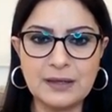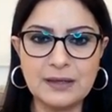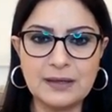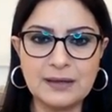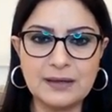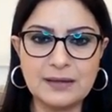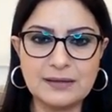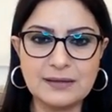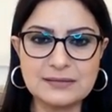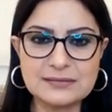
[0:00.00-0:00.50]

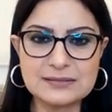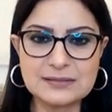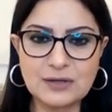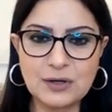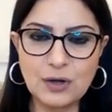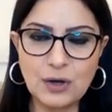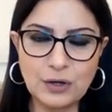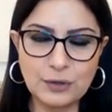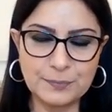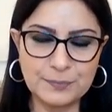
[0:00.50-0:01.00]

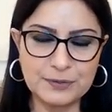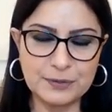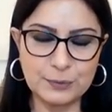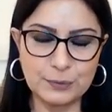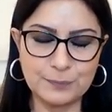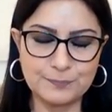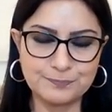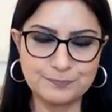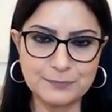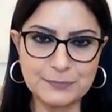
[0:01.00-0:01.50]
Scorpio.
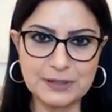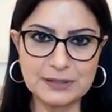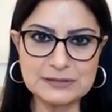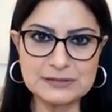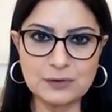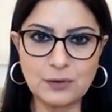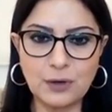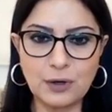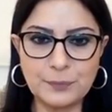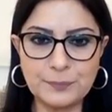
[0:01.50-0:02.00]

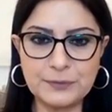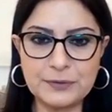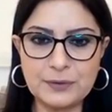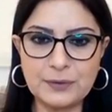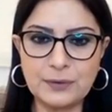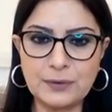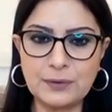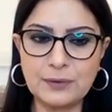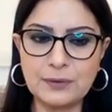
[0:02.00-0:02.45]
Scorpio,